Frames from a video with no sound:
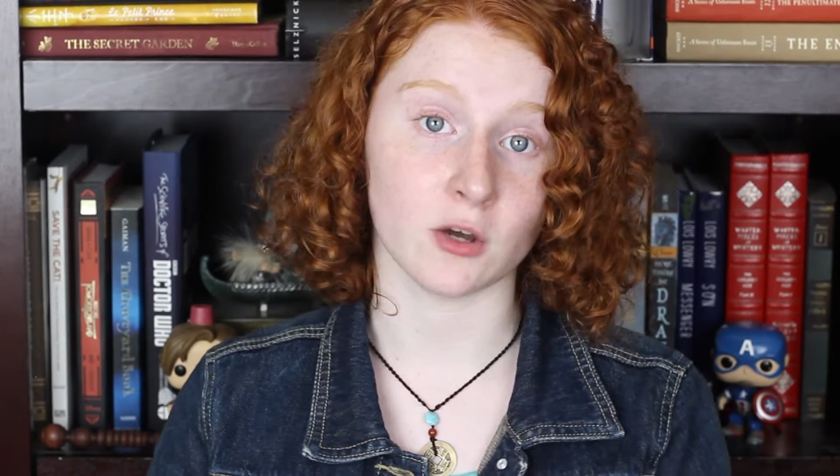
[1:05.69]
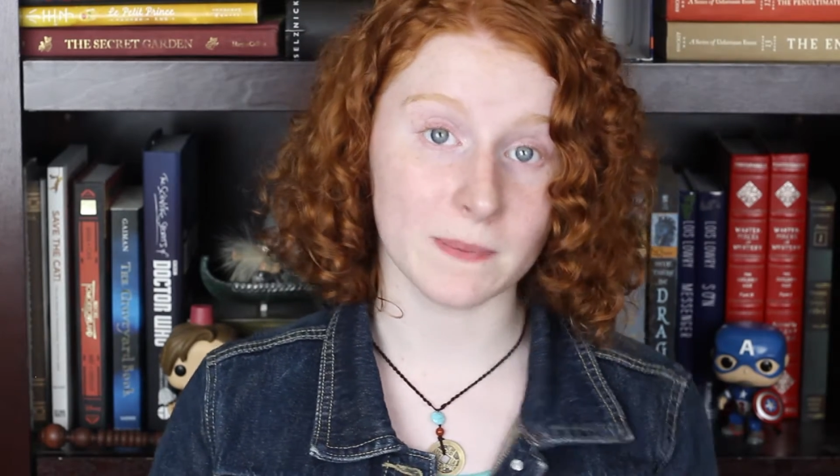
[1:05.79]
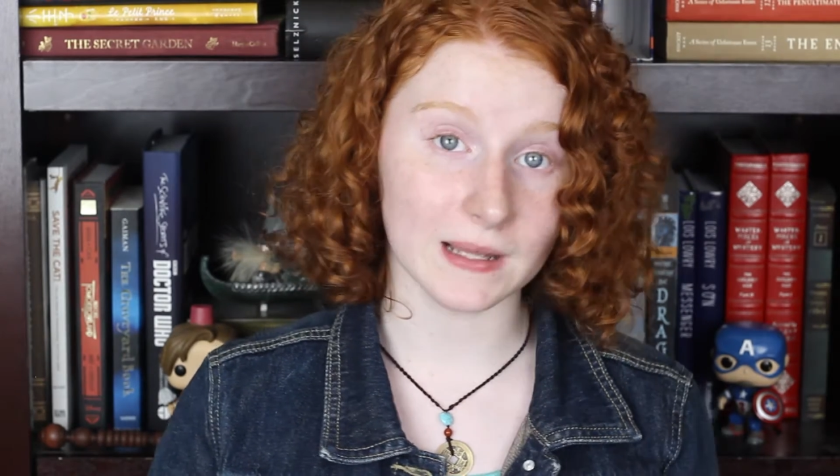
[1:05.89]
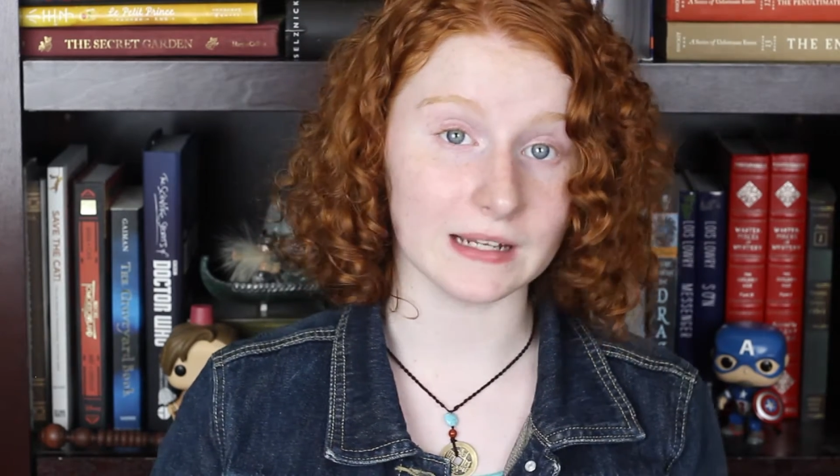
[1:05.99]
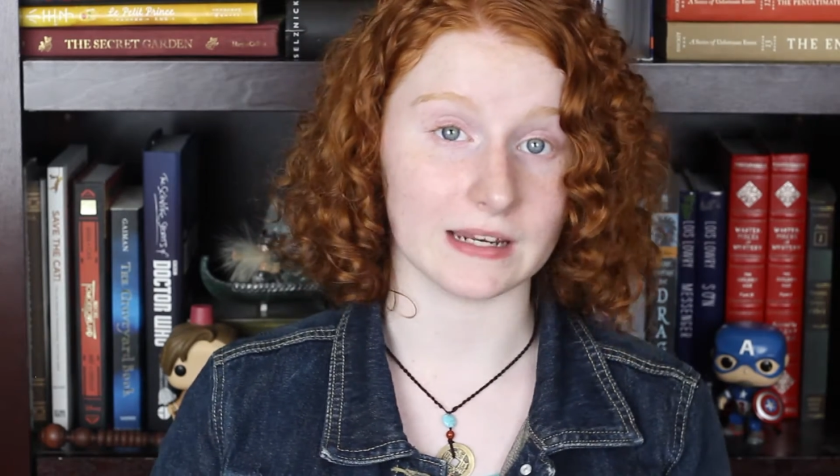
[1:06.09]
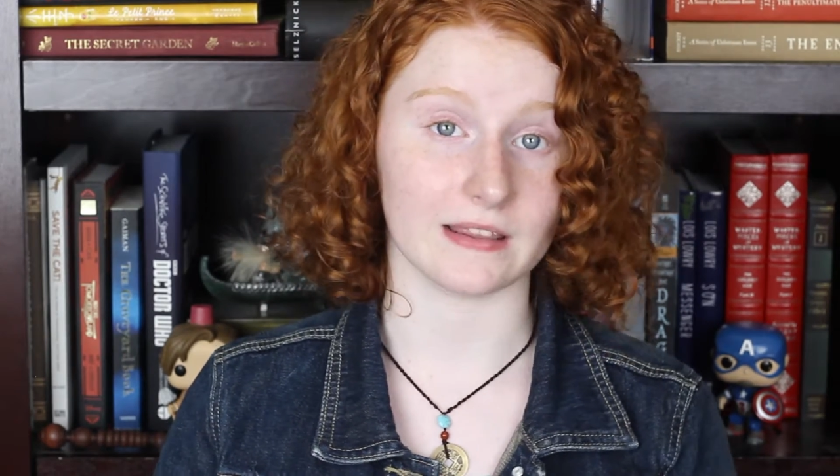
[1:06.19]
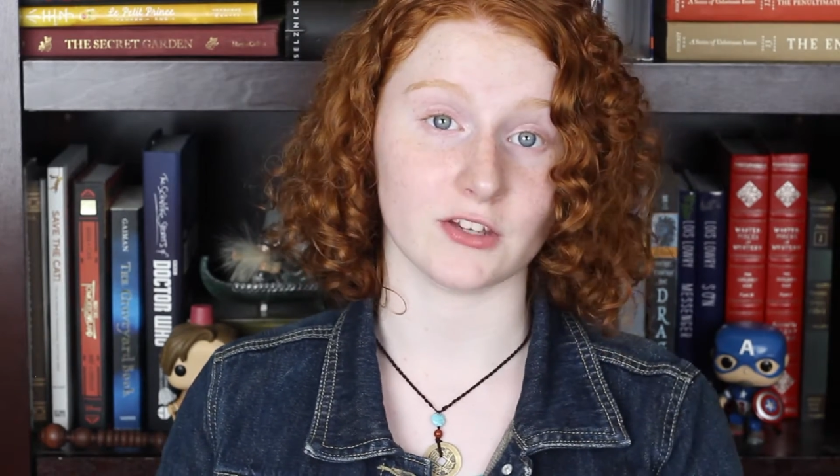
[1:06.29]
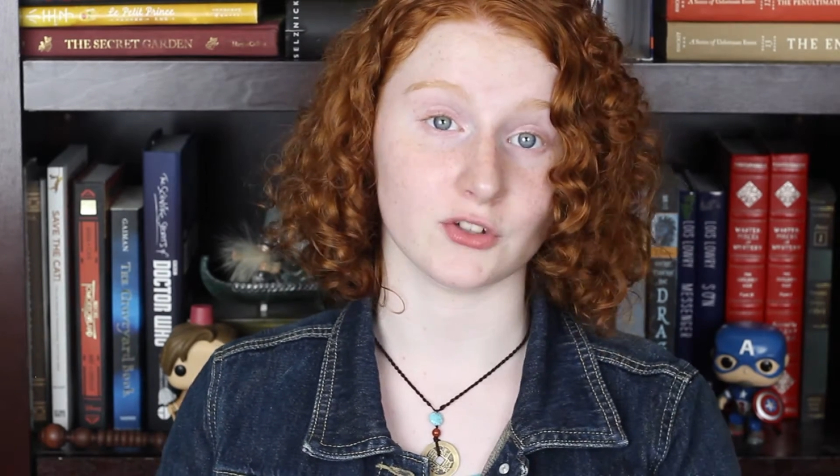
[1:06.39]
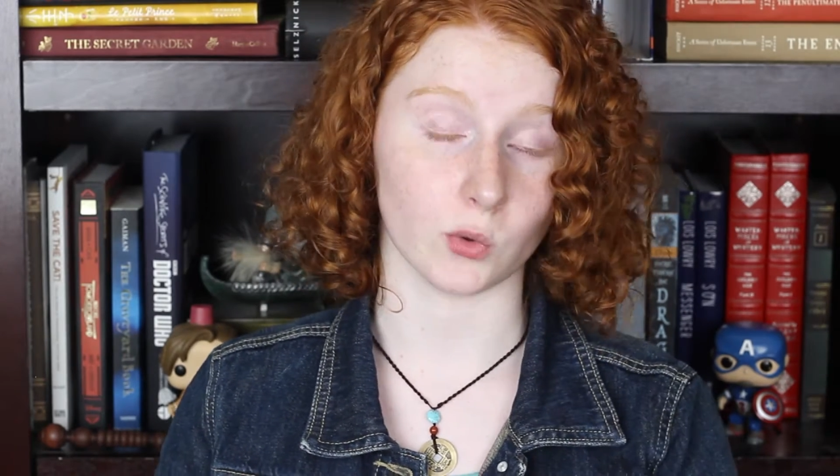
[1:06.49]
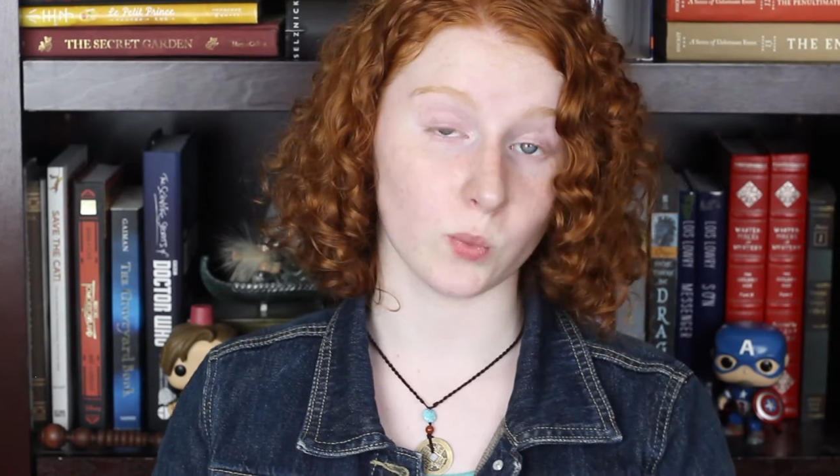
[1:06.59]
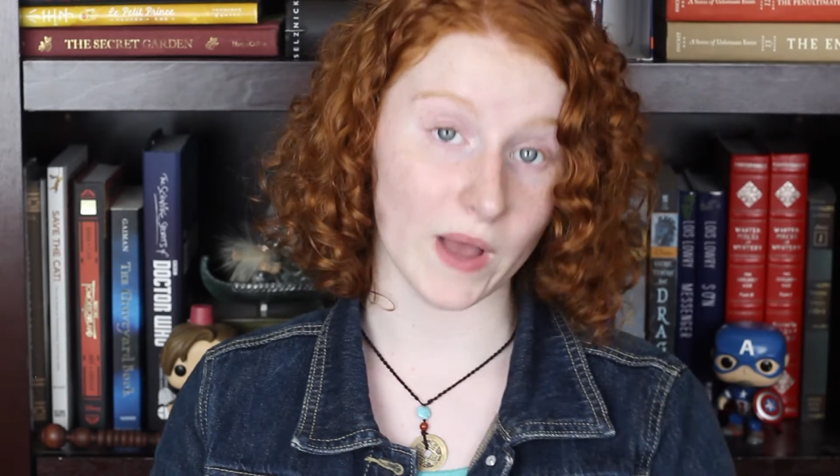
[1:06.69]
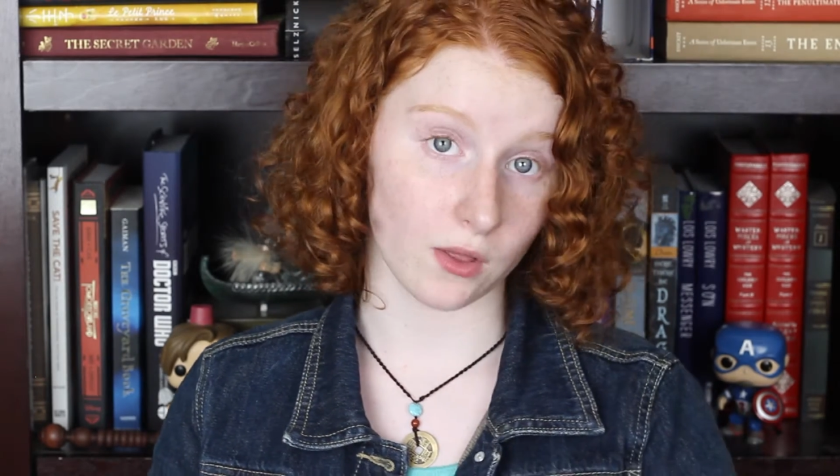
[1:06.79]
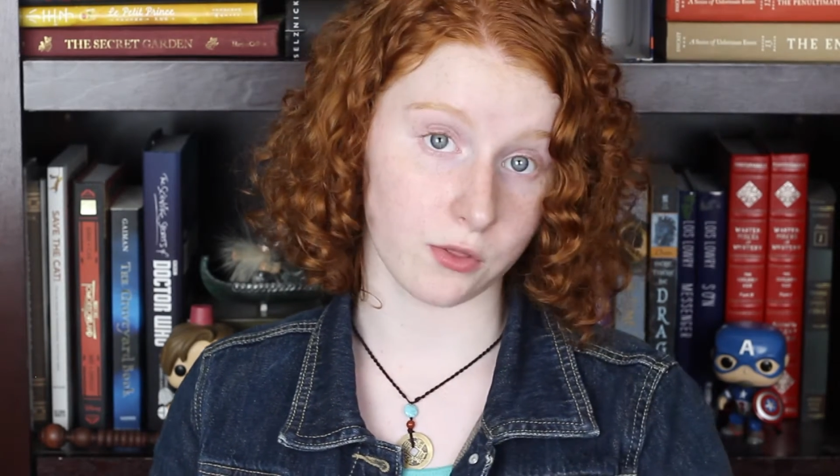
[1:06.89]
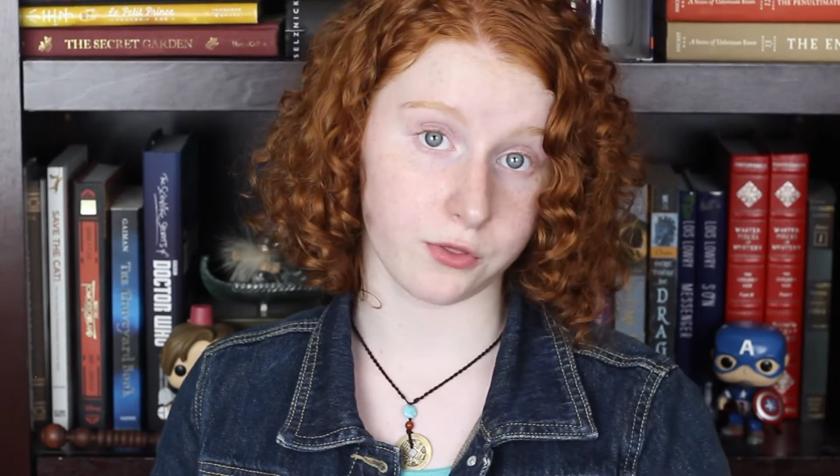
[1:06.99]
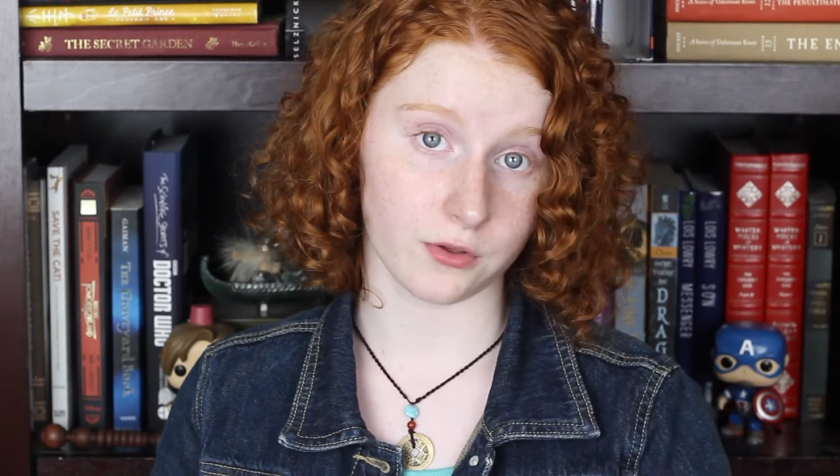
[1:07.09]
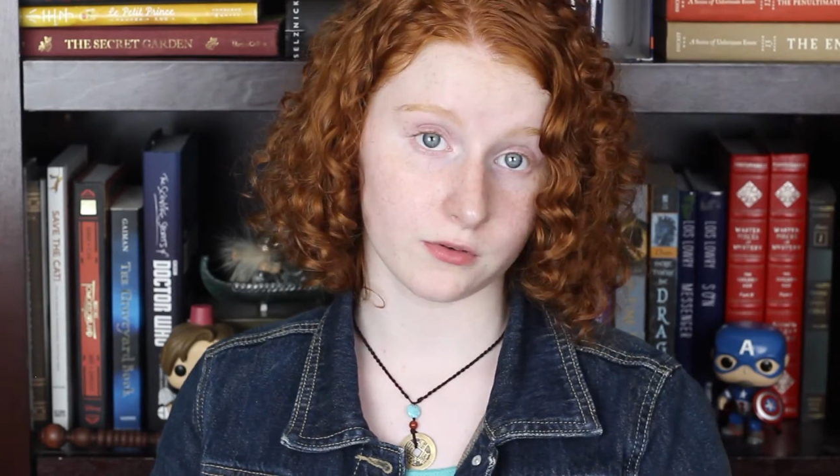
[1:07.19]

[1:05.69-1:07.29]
nobility, they showed wealth.